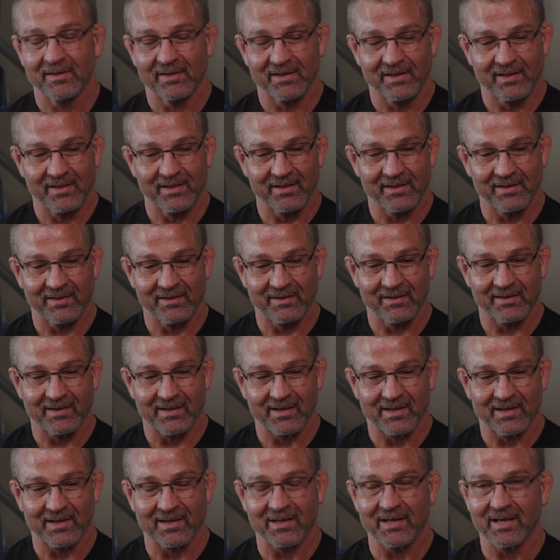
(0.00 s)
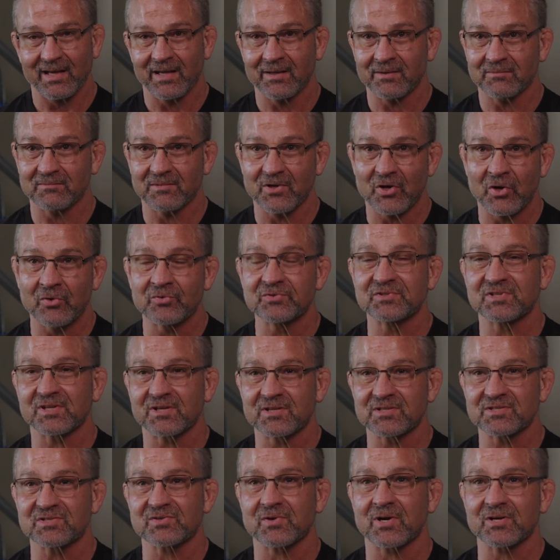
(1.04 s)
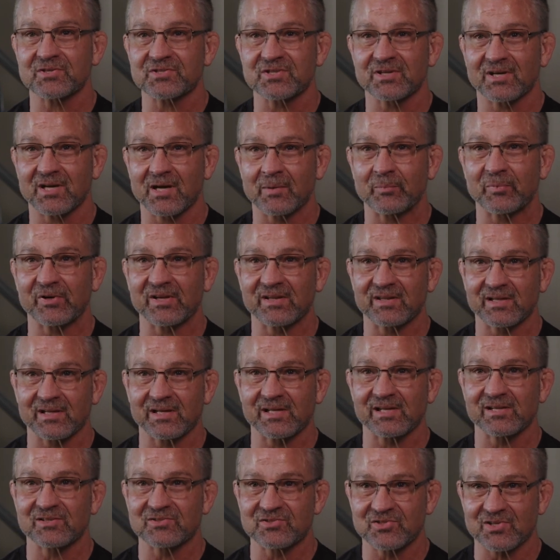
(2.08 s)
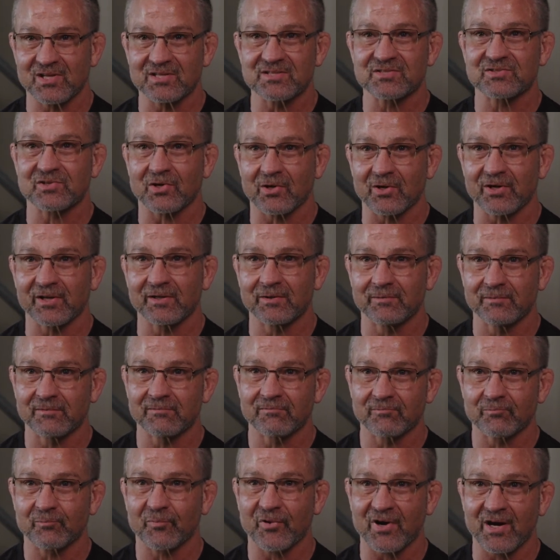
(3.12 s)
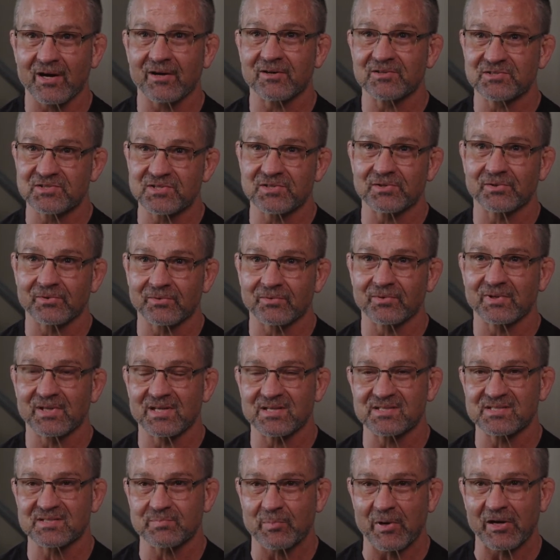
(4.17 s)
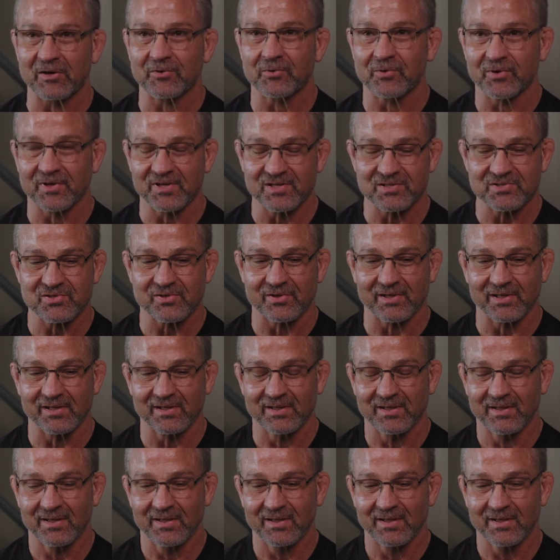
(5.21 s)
He had owned a construction company that he had just started prior to his spinal cord injury.